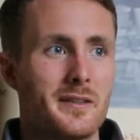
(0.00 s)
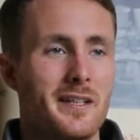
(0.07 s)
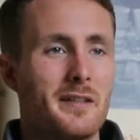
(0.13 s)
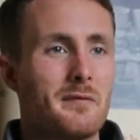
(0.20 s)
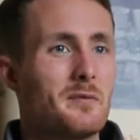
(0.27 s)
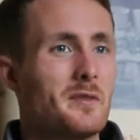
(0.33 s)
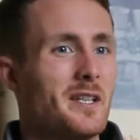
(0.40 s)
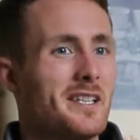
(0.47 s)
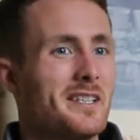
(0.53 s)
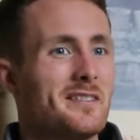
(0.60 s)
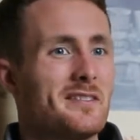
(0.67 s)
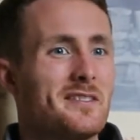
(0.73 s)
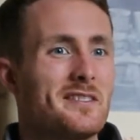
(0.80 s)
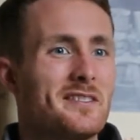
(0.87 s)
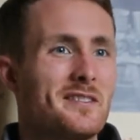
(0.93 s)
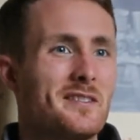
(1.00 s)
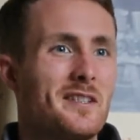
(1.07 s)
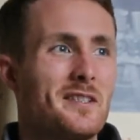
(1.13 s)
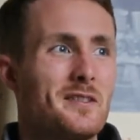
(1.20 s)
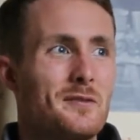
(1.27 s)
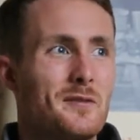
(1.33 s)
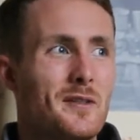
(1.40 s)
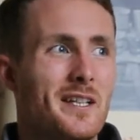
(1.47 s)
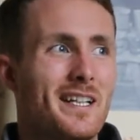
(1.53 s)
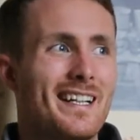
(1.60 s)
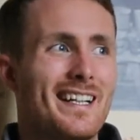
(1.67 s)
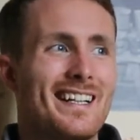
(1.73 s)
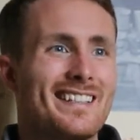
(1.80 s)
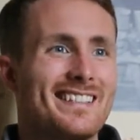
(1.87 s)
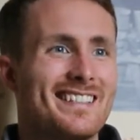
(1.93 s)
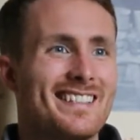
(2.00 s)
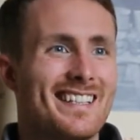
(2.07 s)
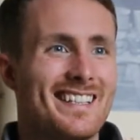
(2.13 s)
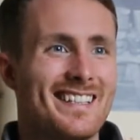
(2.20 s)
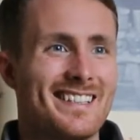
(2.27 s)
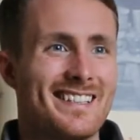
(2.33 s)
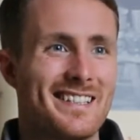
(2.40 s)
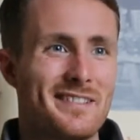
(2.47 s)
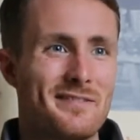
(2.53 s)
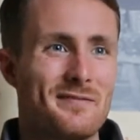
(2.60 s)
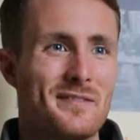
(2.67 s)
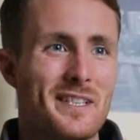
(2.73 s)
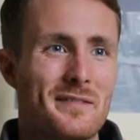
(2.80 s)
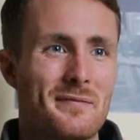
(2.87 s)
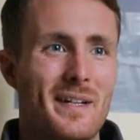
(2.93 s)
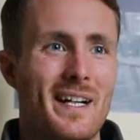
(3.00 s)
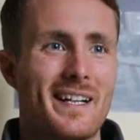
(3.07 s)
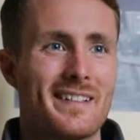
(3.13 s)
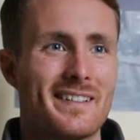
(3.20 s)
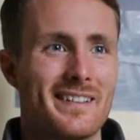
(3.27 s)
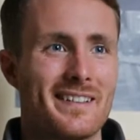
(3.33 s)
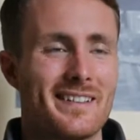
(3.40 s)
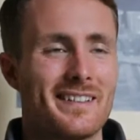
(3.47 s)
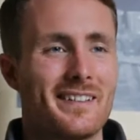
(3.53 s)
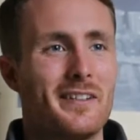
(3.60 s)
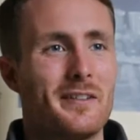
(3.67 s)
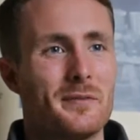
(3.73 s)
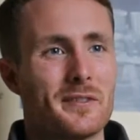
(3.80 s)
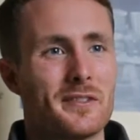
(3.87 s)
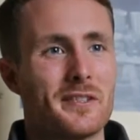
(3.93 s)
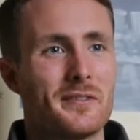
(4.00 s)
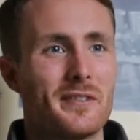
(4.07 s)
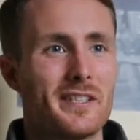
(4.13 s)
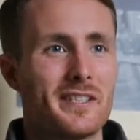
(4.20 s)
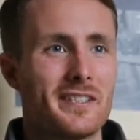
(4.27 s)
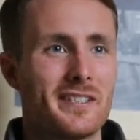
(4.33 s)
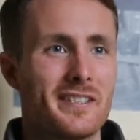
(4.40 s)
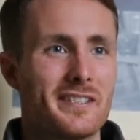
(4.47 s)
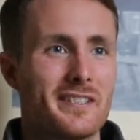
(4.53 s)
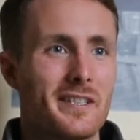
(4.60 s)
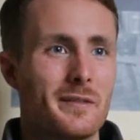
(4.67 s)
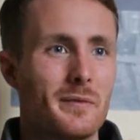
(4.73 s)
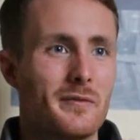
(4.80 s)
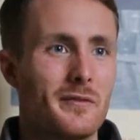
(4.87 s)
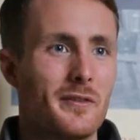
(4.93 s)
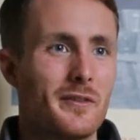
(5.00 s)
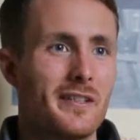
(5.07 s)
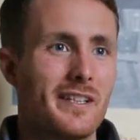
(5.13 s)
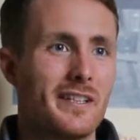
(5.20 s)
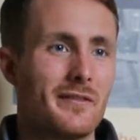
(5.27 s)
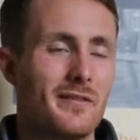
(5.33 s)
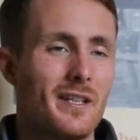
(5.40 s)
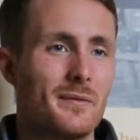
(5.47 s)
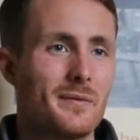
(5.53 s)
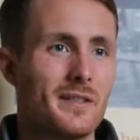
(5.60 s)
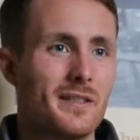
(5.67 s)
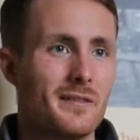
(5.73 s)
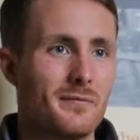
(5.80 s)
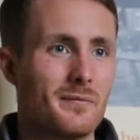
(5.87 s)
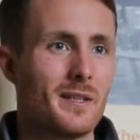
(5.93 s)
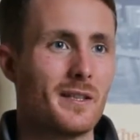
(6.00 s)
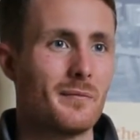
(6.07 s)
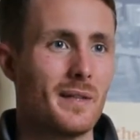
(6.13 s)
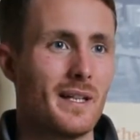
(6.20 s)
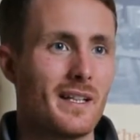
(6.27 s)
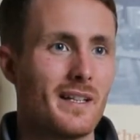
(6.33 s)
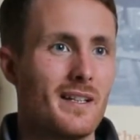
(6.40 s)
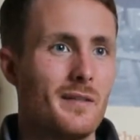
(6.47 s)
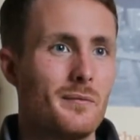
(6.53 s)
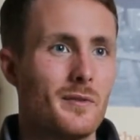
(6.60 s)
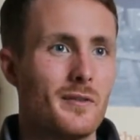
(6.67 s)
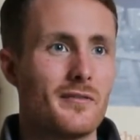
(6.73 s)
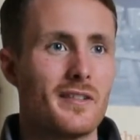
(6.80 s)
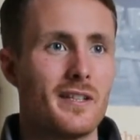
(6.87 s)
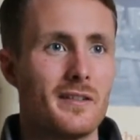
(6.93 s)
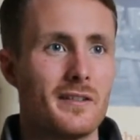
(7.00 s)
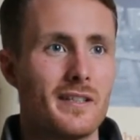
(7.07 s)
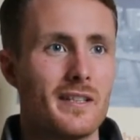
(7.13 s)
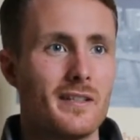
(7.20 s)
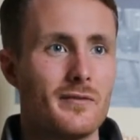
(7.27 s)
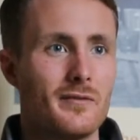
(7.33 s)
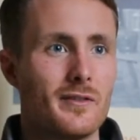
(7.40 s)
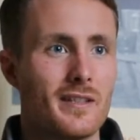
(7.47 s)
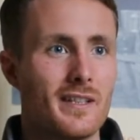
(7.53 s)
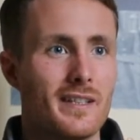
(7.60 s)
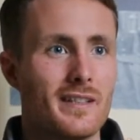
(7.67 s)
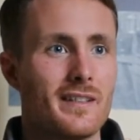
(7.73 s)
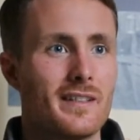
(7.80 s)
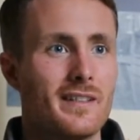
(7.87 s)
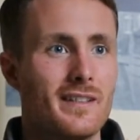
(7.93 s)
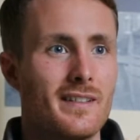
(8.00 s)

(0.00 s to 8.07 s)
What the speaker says: I'm kind of trying to work against and trying to bring it back to almost the original design before Daniel Robson, and bringing back a lot more of that native woodland.